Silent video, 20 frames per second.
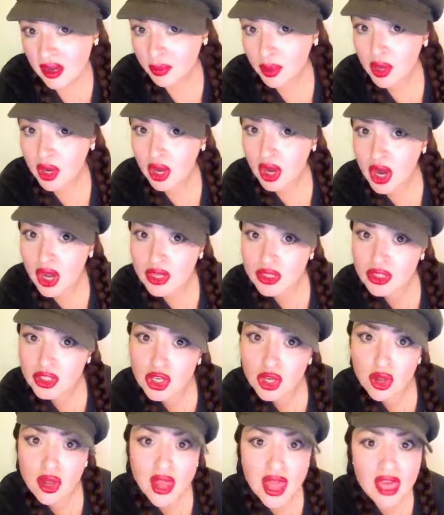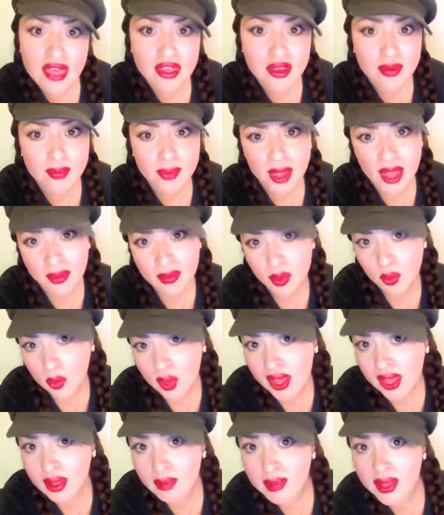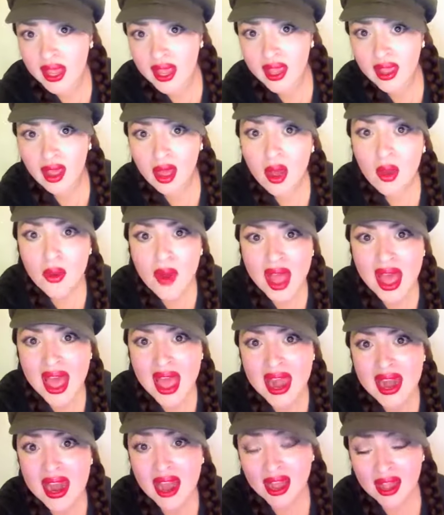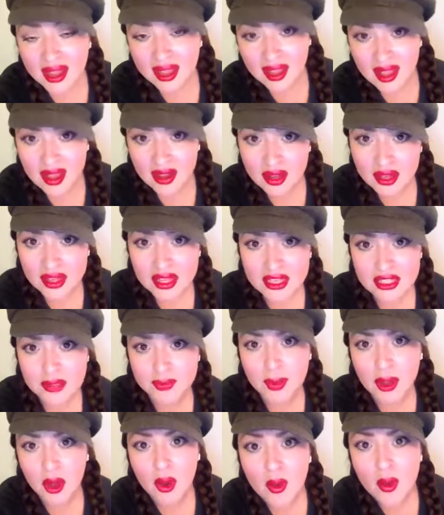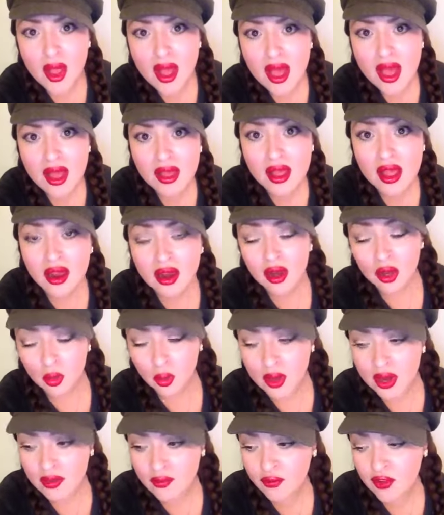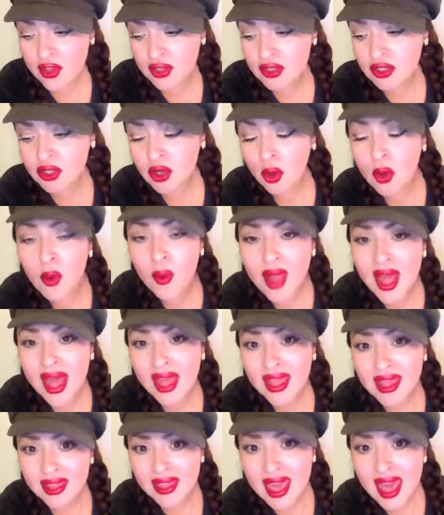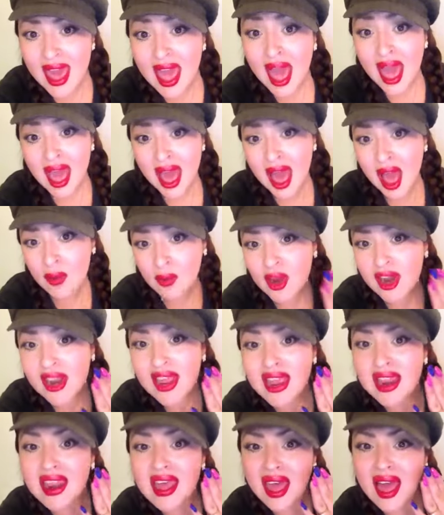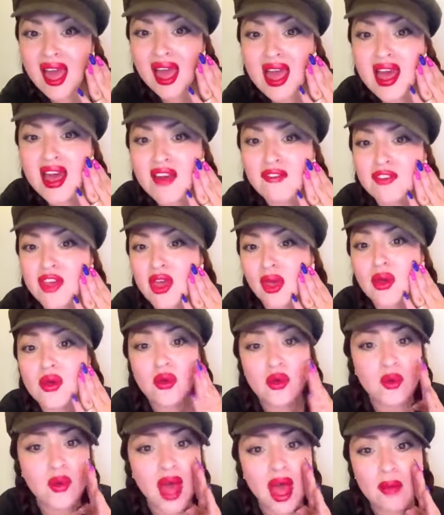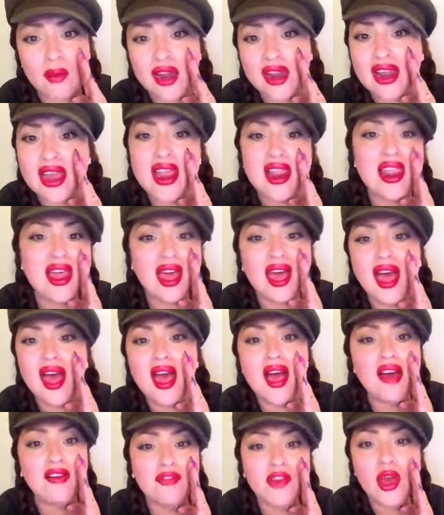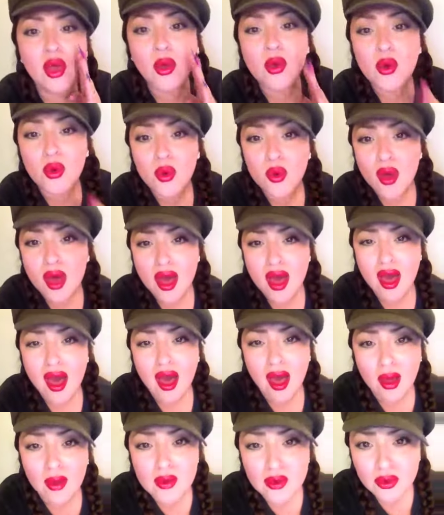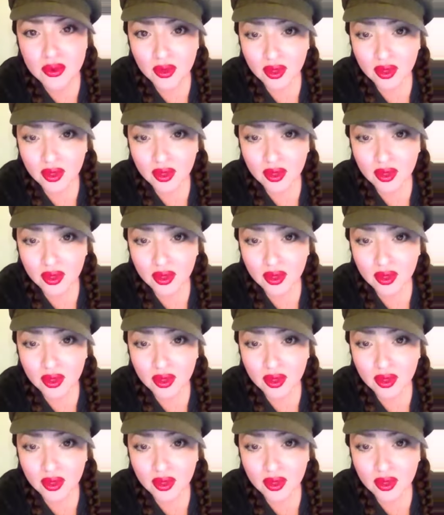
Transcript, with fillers: Put it all together, baby. We could be alright. How could this be wrong when it feels so right? Yeah, I really love you. I really love you. Oh,